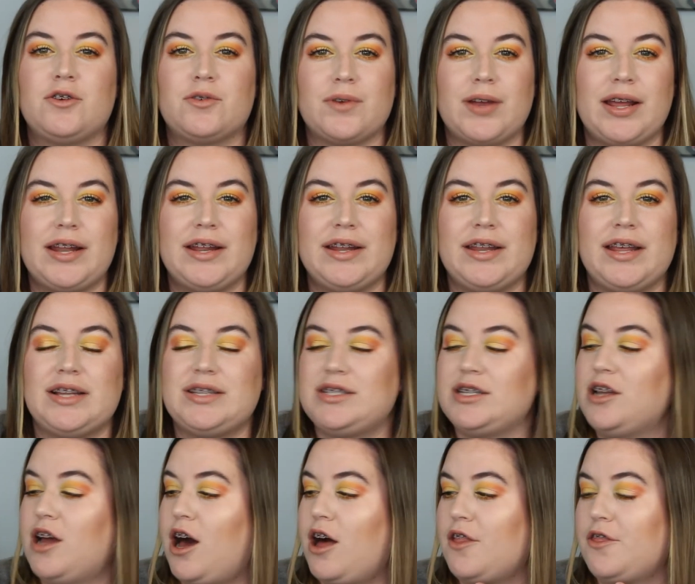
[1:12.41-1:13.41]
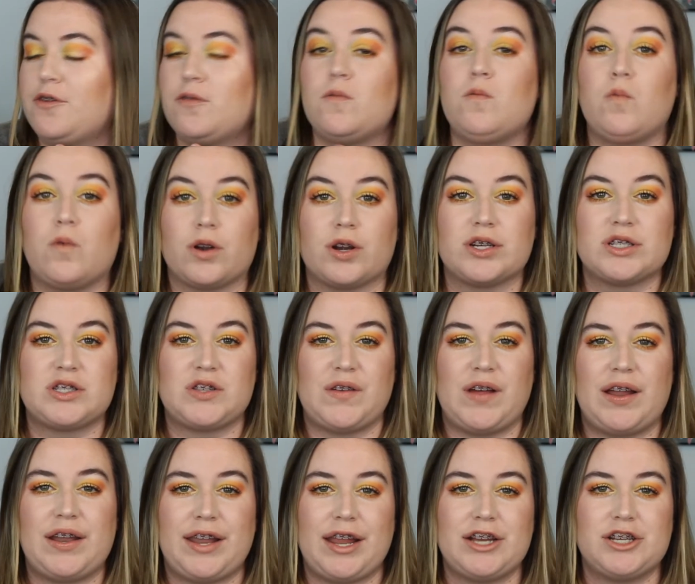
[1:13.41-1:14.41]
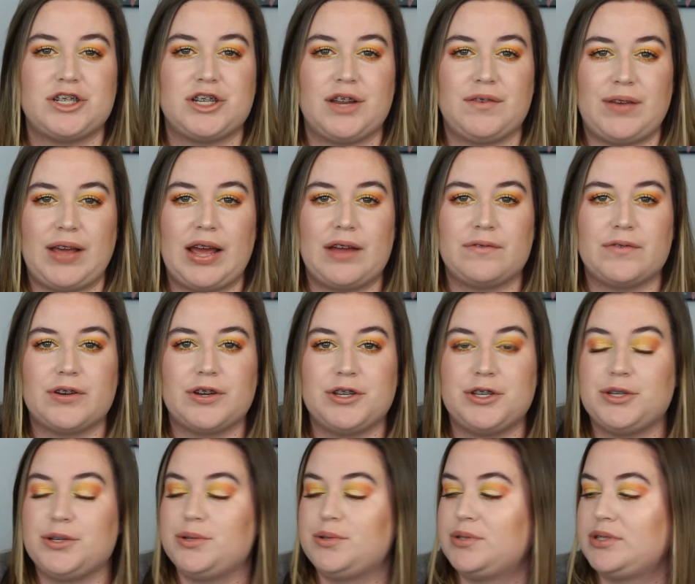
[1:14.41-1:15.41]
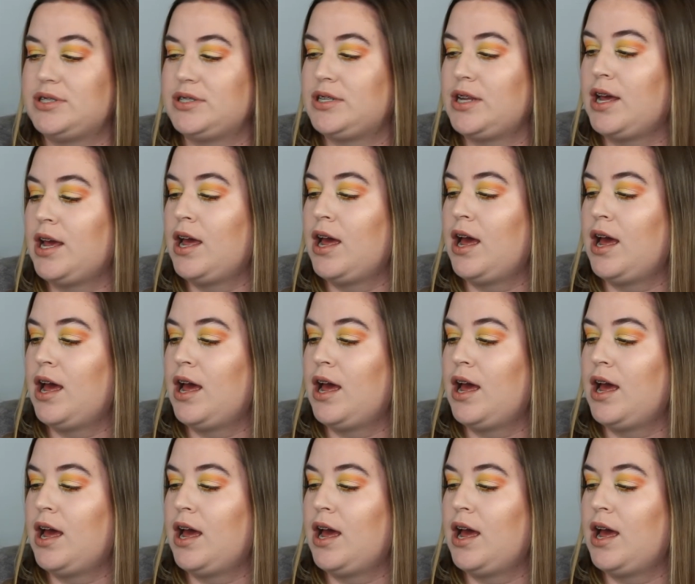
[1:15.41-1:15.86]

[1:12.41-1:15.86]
Granted, it's not the worst foundation I've ever used,